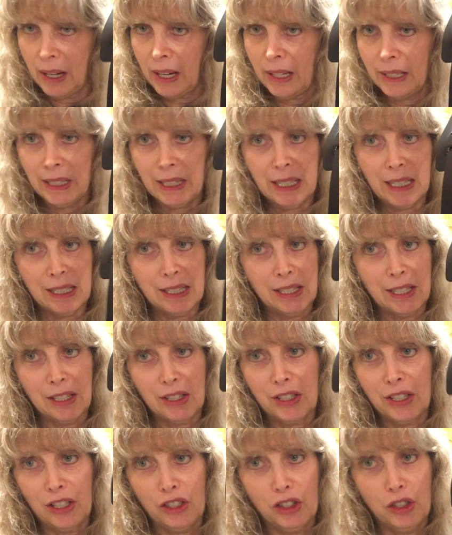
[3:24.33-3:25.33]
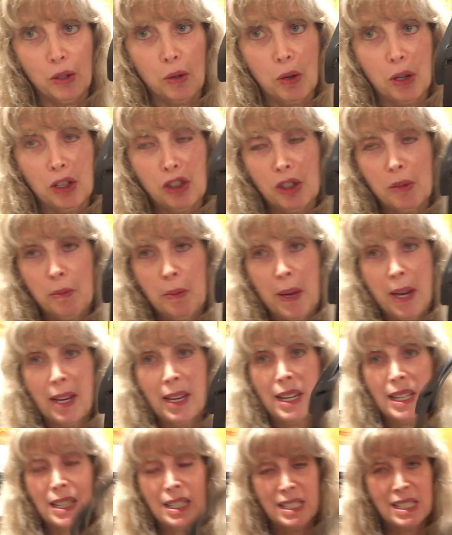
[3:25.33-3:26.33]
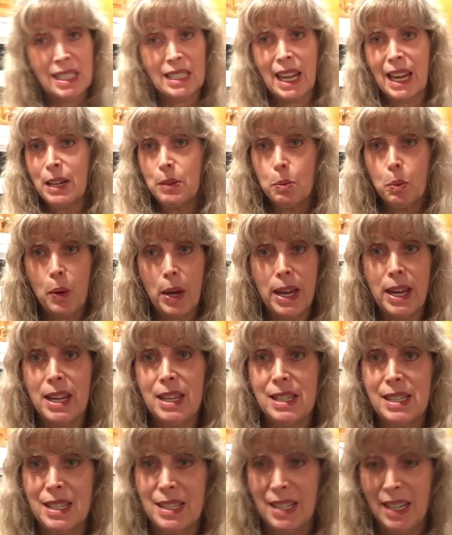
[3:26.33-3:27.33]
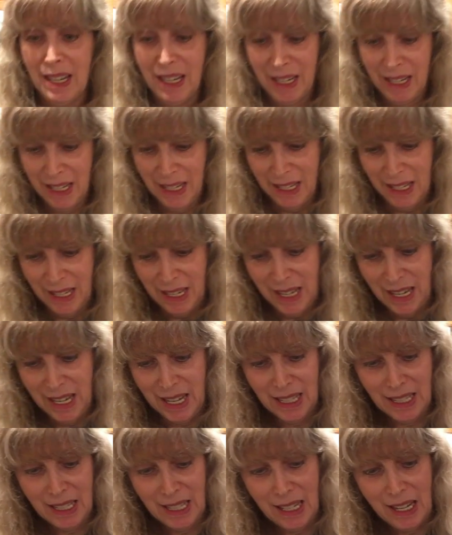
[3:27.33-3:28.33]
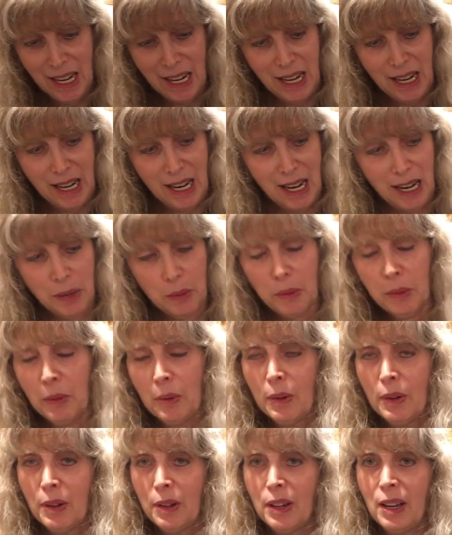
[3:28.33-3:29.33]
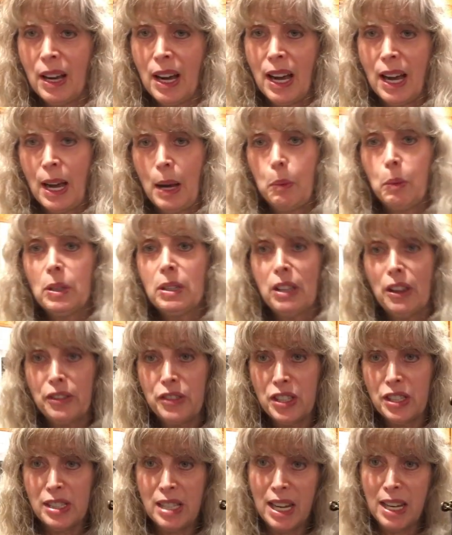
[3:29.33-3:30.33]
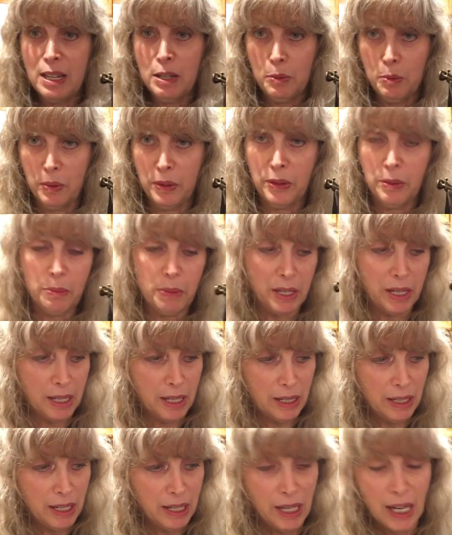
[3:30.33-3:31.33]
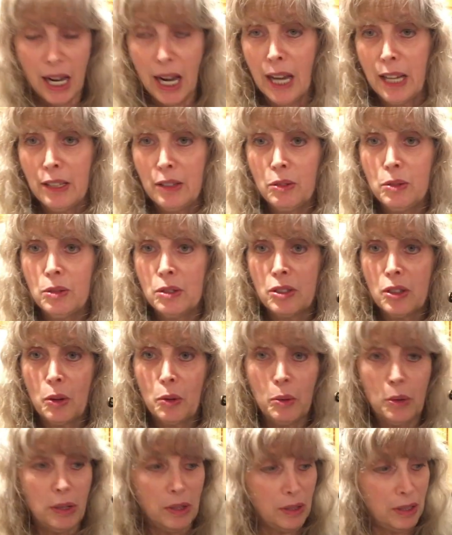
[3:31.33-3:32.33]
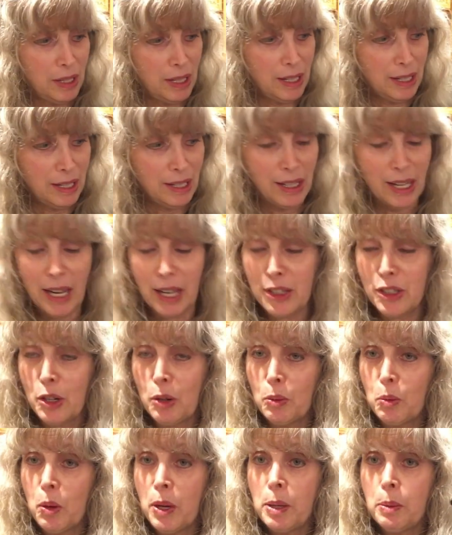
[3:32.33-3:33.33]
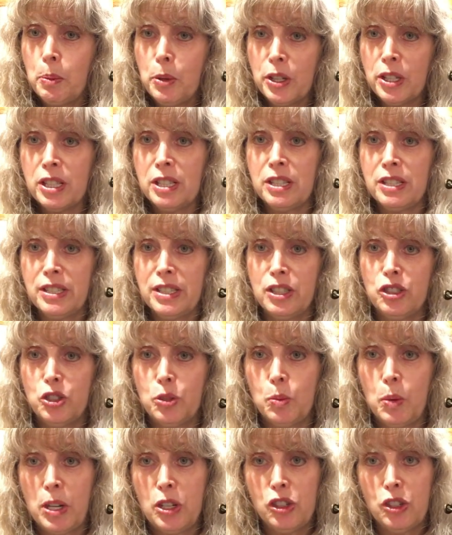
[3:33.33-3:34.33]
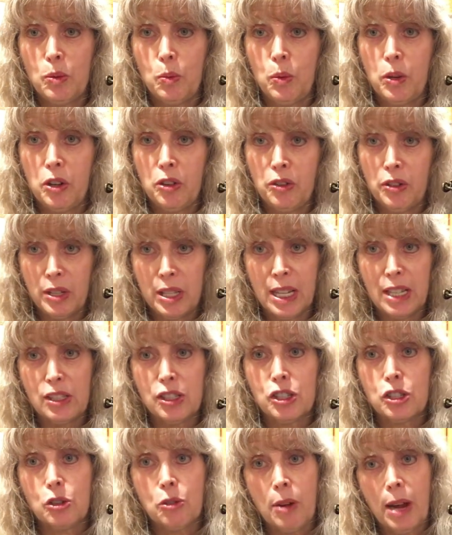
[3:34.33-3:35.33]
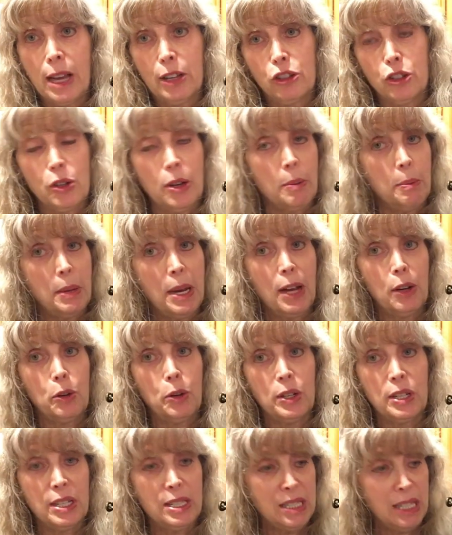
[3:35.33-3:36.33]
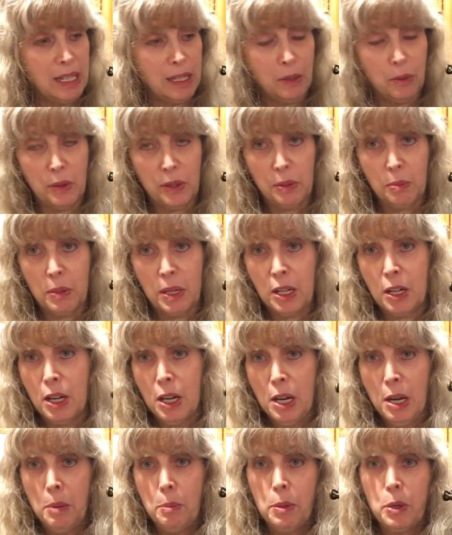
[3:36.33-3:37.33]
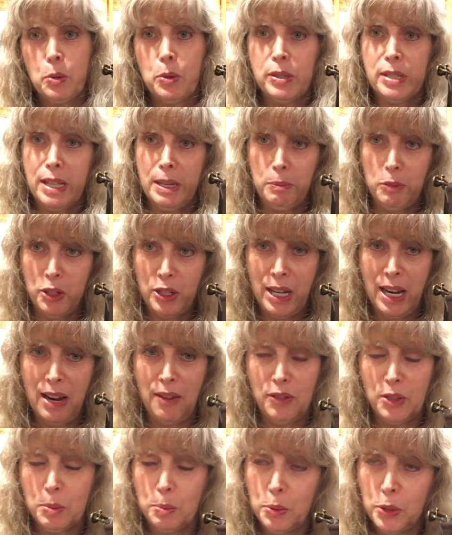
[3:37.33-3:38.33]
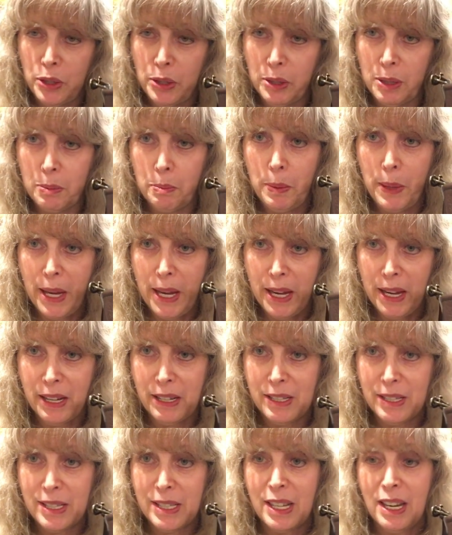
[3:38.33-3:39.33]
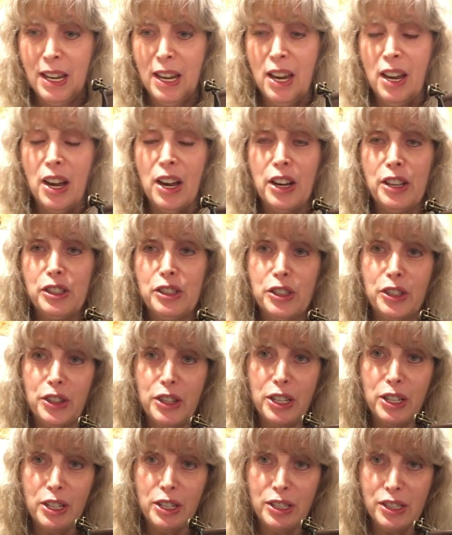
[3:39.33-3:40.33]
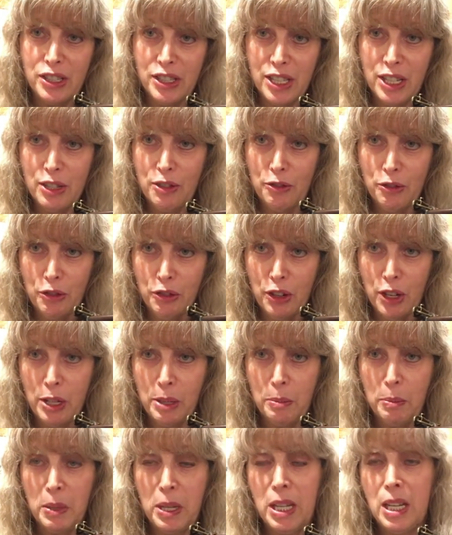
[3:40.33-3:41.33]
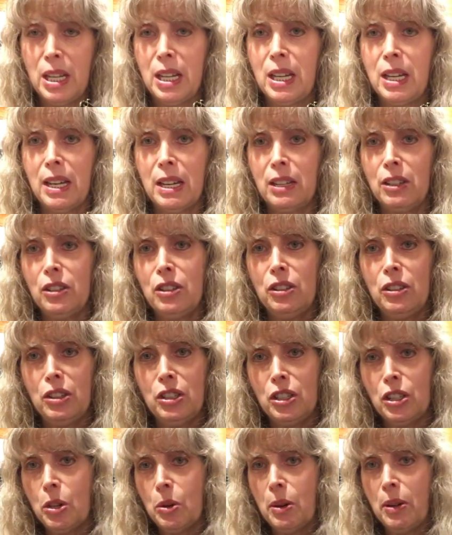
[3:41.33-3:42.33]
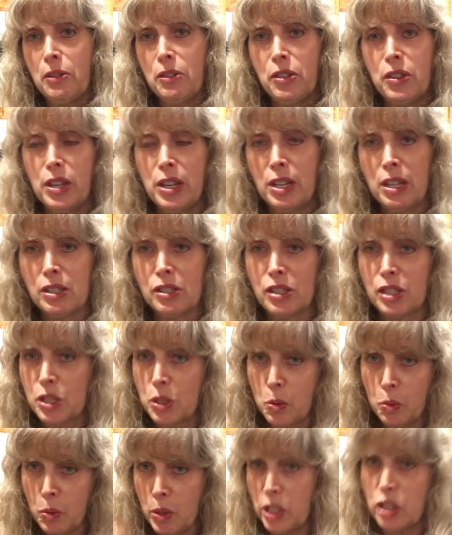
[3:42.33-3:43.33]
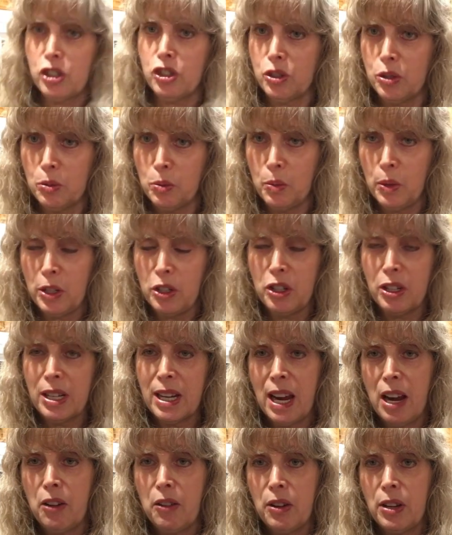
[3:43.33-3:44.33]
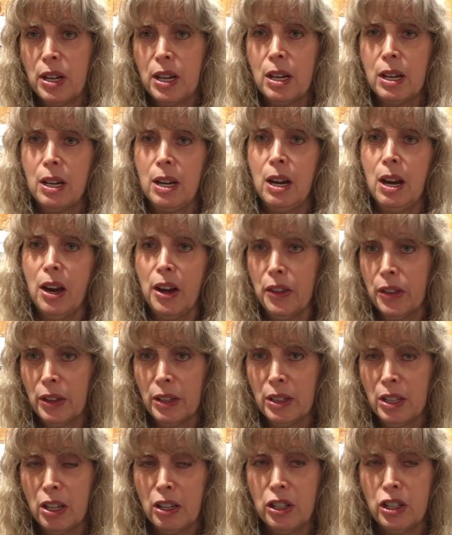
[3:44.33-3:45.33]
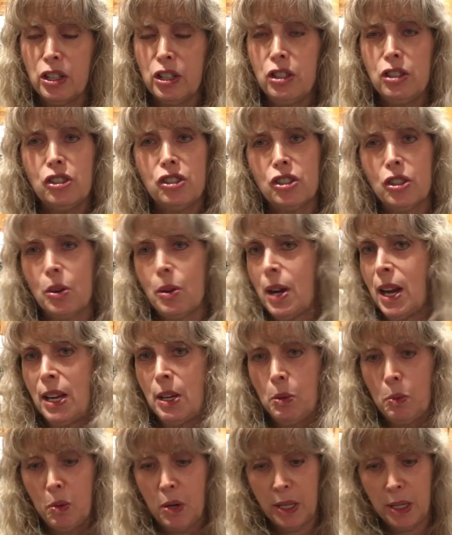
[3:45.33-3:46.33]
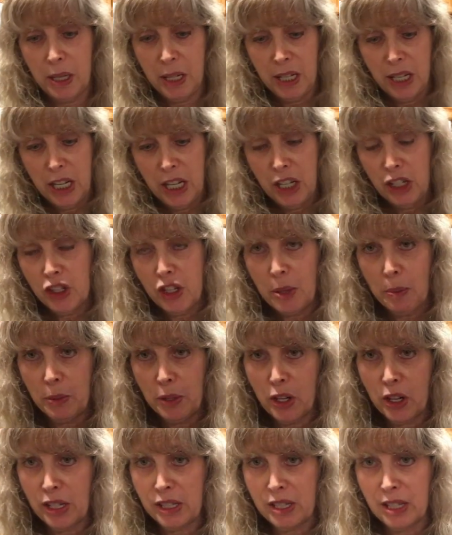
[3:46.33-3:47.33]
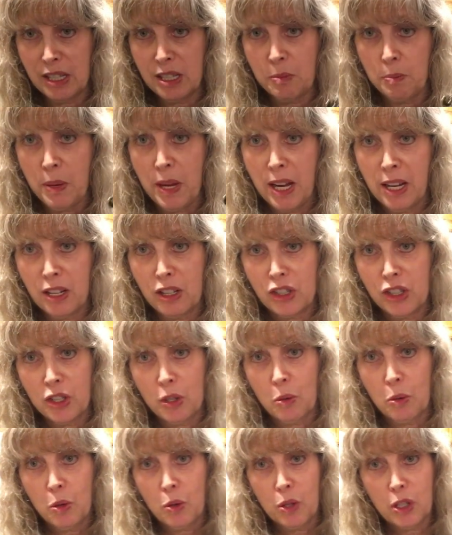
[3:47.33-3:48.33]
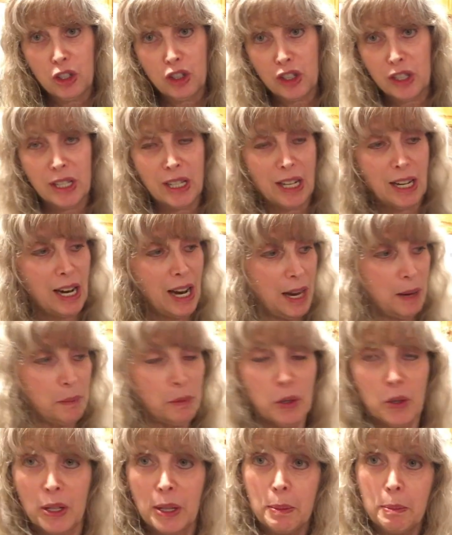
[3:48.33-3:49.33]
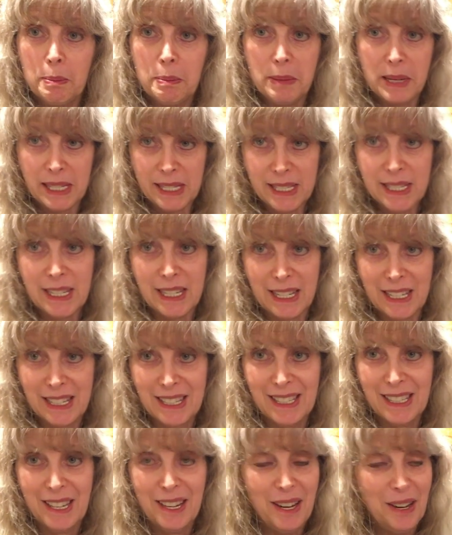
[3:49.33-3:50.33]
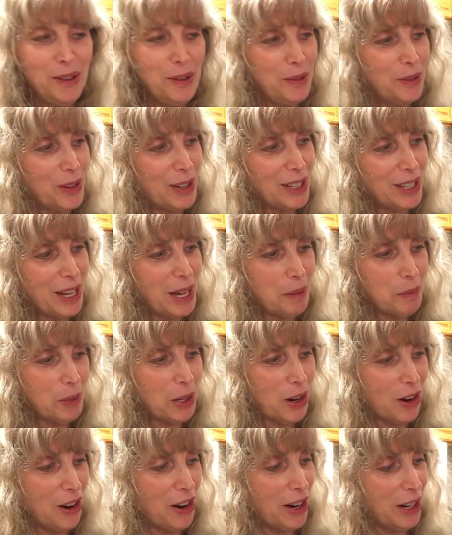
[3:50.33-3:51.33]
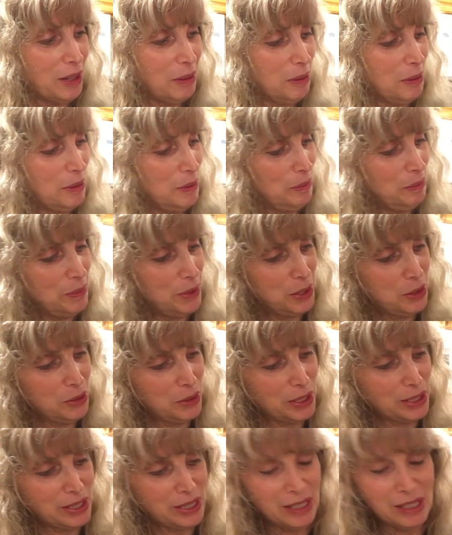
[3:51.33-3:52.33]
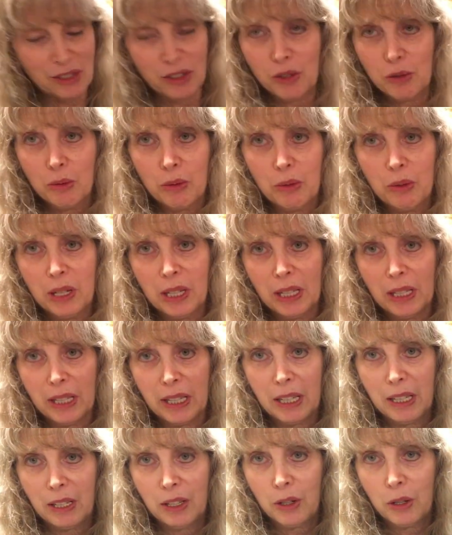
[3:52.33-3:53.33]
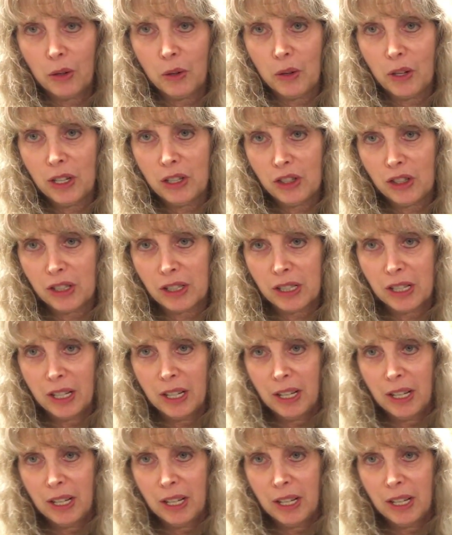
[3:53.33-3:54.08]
And this is such a gorgeous bag, and it's lightweight, and I, I would love to take it with me. I don't, I don't want to put it in a situation where it gets scratched, so I'm not going to take it with me because I'm going to have to put the bags under the seat in front of me, and you know, everything is squished when you're carrying other luggage, so I don't want to jeopardize this bag. It's so gorgeous, and I'm going to miss it while I'm gone because it's really gorgeous.